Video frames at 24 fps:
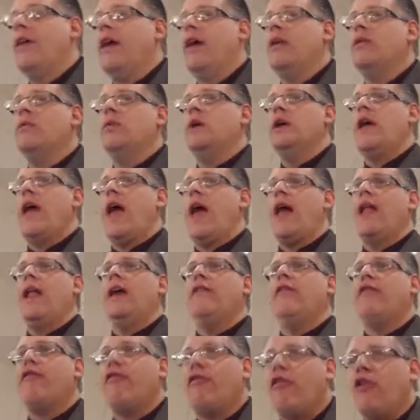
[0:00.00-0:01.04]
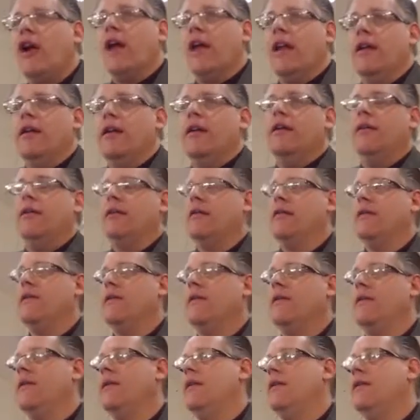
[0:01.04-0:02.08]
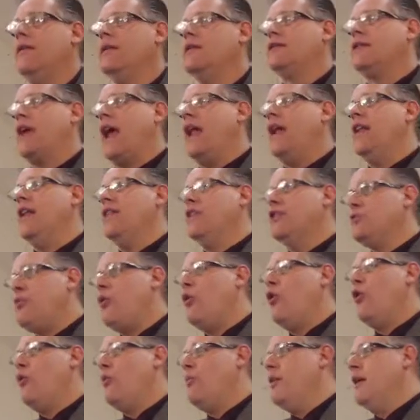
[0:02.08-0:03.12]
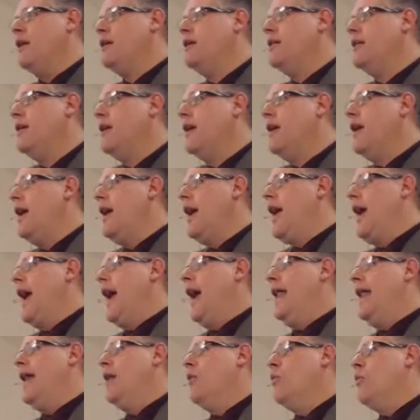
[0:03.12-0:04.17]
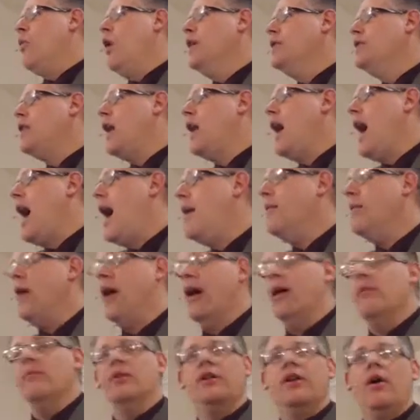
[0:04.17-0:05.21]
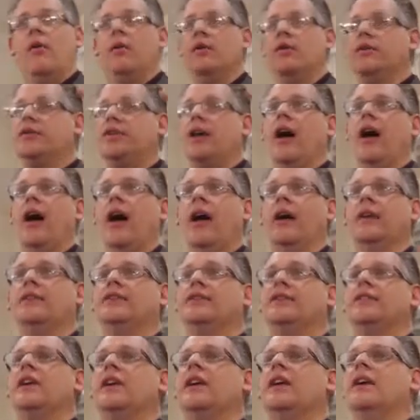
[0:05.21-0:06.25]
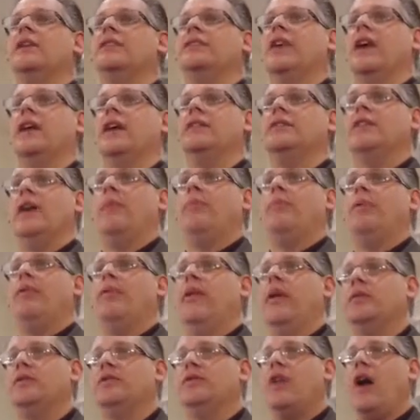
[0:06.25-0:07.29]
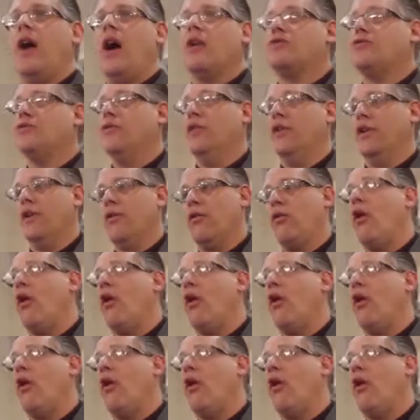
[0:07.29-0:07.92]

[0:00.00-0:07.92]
that we had a friend stand in this pulpit and at one time, unbeknownst to us, say something that was doctrinally